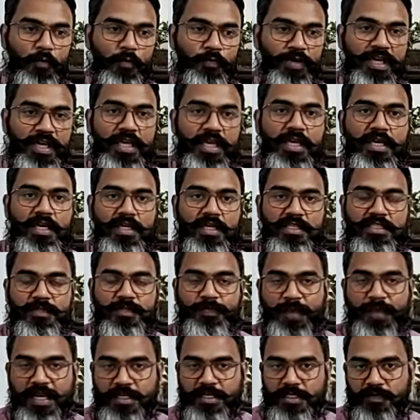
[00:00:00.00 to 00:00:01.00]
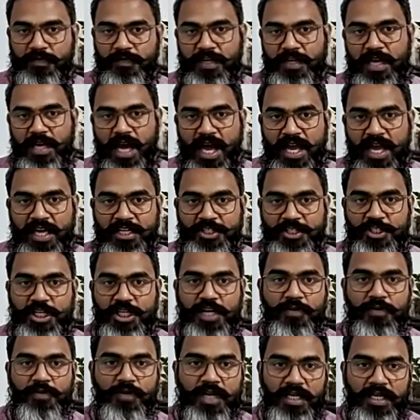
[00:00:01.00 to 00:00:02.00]
we hire
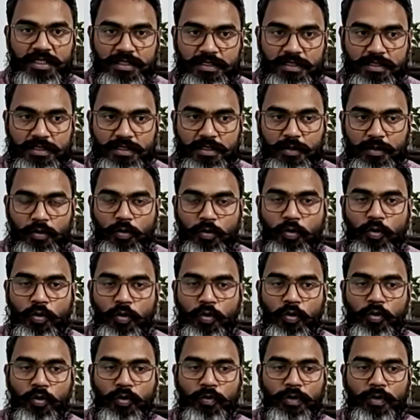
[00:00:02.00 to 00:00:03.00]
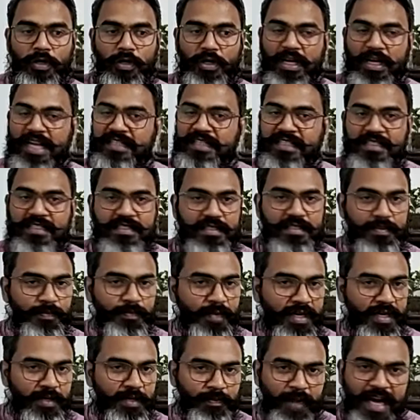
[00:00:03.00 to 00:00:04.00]
generalists who
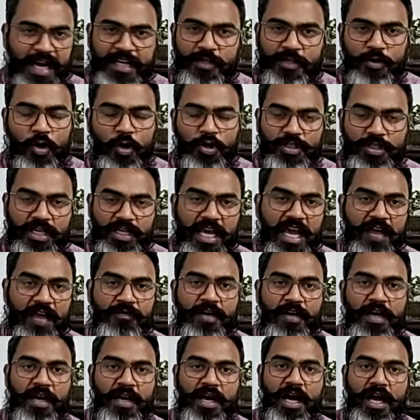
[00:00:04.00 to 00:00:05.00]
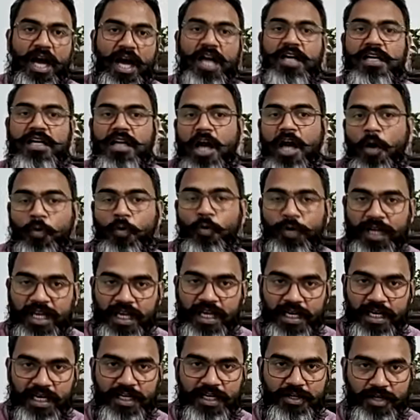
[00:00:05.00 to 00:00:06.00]
might not have a
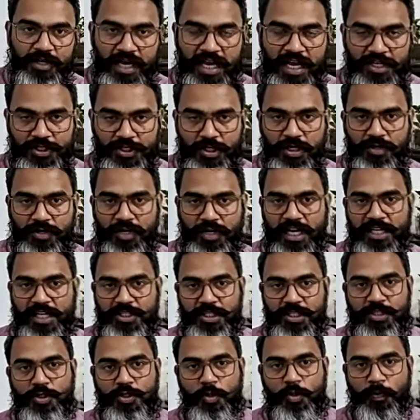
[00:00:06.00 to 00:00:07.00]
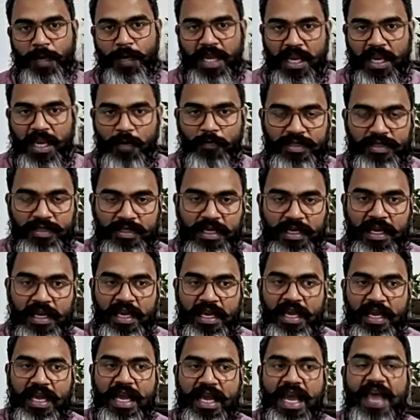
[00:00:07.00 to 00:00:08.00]
grounding in international relations to begin with,
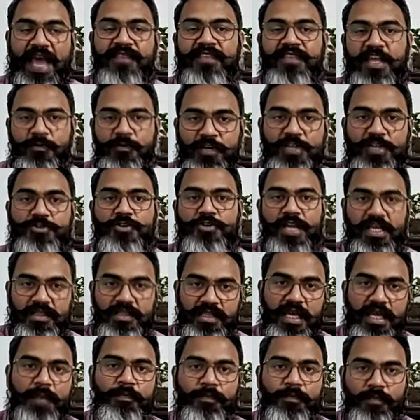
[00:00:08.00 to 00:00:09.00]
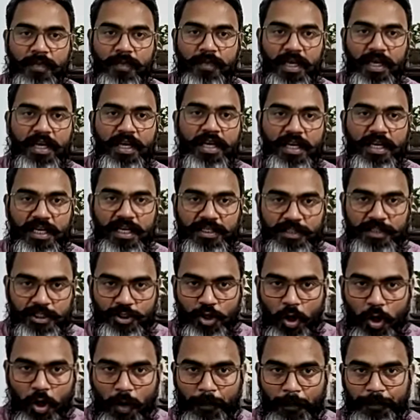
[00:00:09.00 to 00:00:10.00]
and then we train them in the
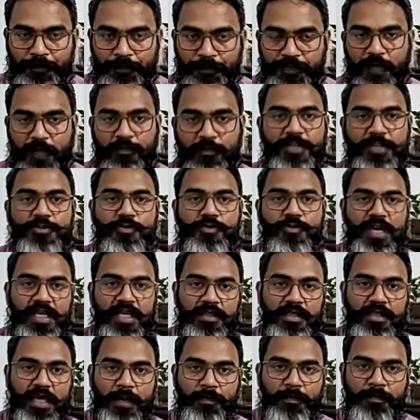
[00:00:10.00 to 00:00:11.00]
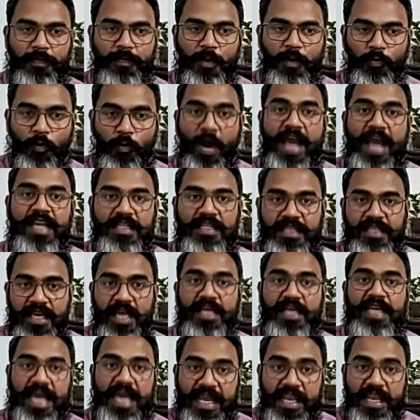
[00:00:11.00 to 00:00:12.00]
job. We train them while they
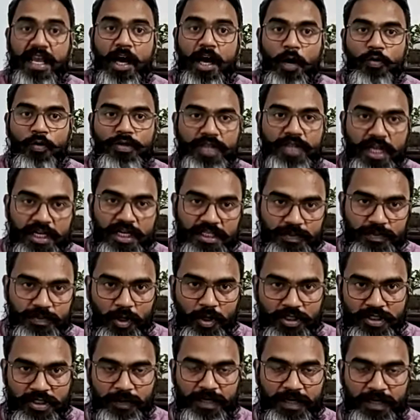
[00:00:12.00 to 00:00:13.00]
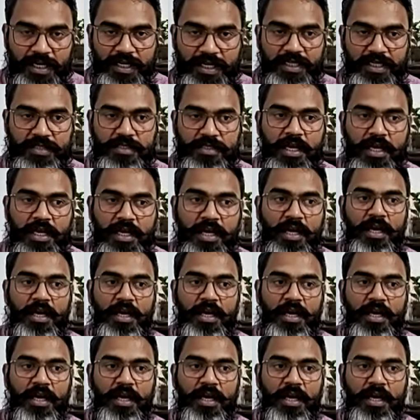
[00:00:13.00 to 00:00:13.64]
are carrying out their responsibilities.